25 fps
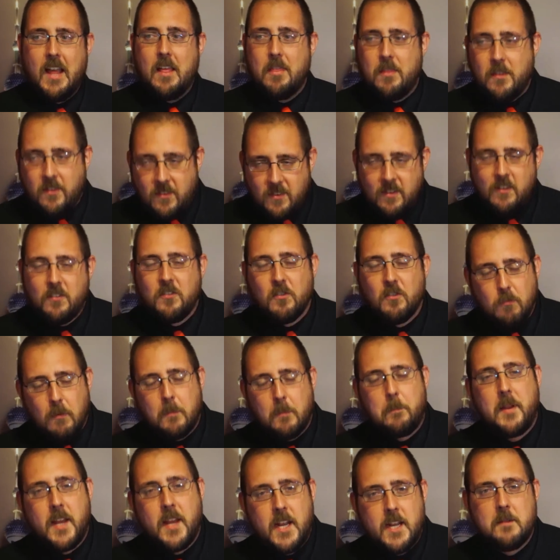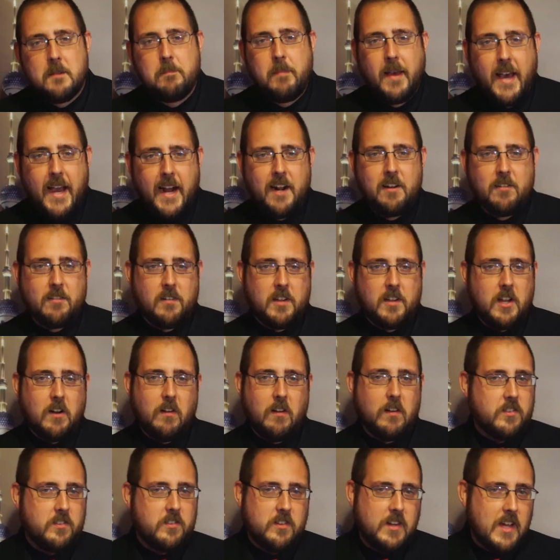This is a repeated pattern
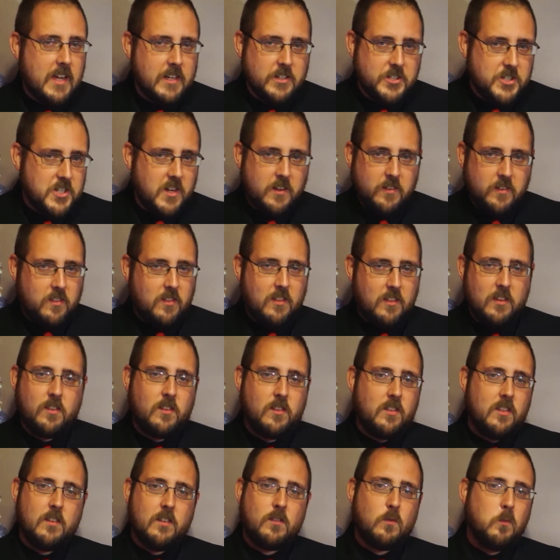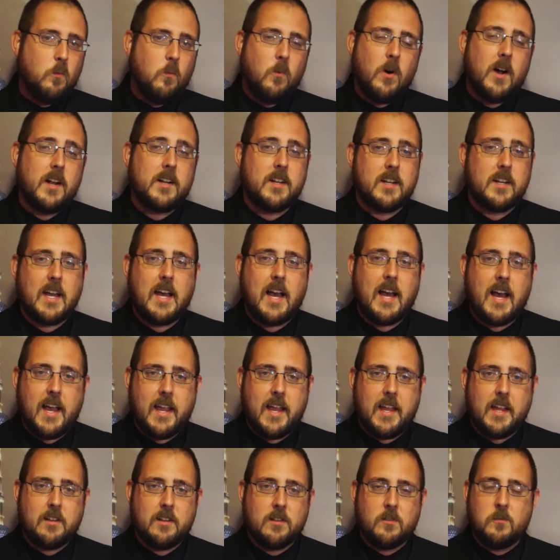here. It's not just this one
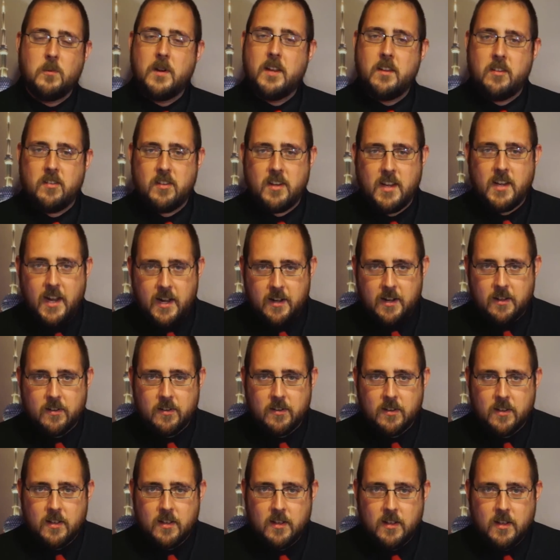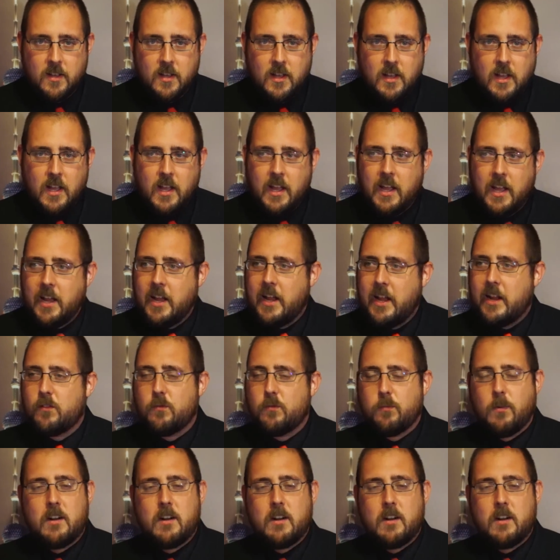guy in Louisiana. It's